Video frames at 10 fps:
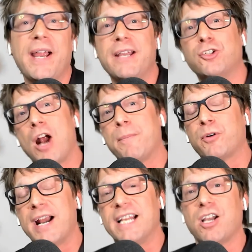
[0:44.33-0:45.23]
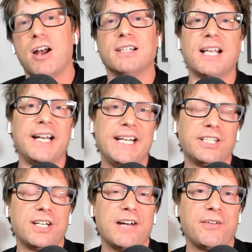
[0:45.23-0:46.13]
We drop great
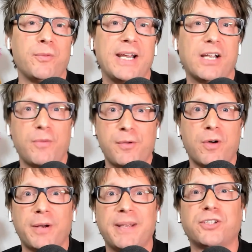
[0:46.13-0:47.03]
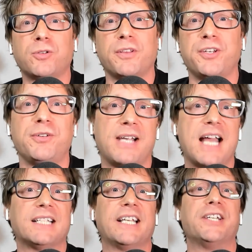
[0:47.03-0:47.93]
content each and every week, and we want to make sure that
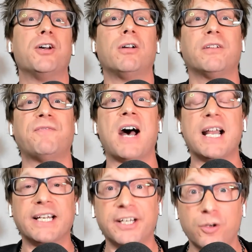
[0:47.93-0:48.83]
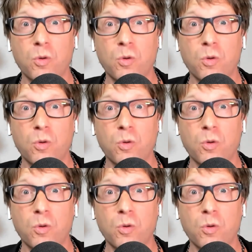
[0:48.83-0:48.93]
you guys get notified.